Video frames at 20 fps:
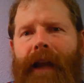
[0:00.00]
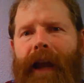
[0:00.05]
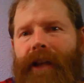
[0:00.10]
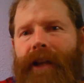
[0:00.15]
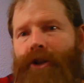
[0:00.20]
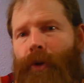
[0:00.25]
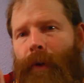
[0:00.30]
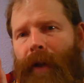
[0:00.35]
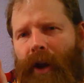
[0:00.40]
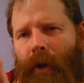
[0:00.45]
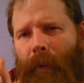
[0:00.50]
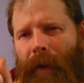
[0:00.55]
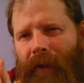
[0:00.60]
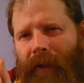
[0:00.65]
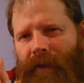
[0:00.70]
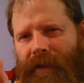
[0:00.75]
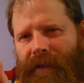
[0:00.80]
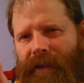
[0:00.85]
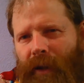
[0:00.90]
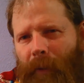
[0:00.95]
And so here we
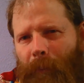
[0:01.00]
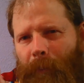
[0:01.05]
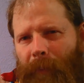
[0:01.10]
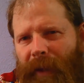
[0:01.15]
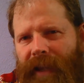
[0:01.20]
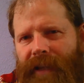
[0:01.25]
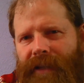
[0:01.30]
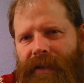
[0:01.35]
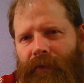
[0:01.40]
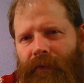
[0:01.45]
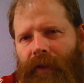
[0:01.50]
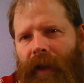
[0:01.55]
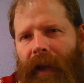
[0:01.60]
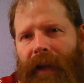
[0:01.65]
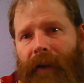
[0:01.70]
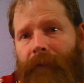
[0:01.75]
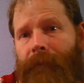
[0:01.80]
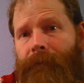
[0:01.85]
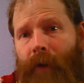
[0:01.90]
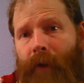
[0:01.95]
have this little piece of
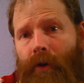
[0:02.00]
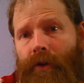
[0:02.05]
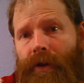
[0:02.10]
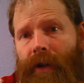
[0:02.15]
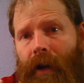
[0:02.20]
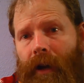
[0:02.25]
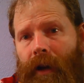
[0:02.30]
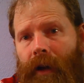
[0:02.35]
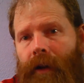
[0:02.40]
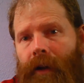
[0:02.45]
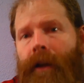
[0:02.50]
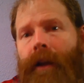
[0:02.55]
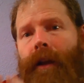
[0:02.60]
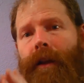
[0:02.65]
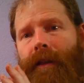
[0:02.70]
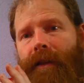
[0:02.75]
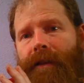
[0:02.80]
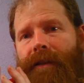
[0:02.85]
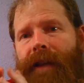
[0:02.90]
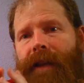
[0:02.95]
light, a photon,
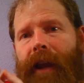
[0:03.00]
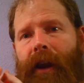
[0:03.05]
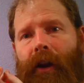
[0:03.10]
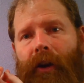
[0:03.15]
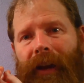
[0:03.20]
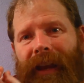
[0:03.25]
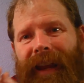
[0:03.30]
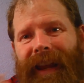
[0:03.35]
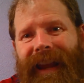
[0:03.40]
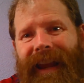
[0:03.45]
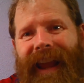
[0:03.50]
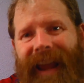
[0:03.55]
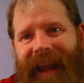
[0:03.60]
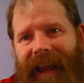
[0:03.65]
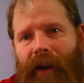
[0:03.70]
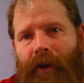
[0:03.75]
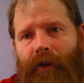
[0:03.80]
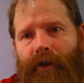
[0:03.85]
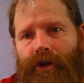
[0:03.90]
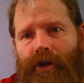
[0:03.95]
that's carrying
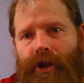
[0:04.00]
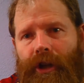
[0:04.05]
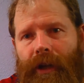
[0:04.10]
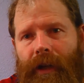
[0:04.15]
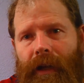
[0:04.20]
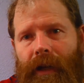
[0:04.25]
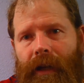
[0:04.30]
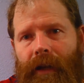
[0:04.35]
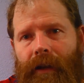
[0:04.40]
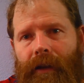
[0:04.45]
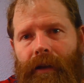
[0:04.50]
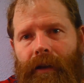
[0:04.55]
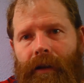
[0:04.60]
energy